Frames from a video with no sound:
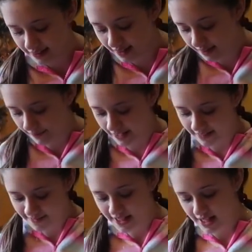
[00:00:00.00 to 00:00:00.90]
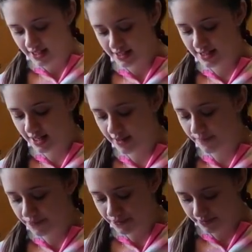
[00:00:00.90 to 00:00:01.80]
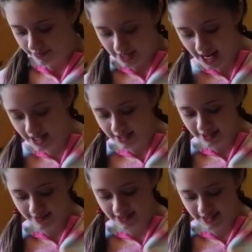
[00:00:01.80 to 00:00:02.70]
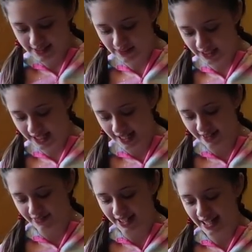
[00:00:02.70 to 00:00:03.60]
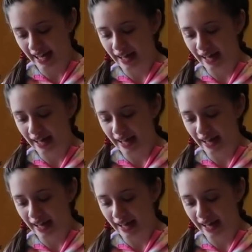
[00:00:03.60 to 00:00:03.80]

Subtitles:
It looks great. So everything's falling out of it.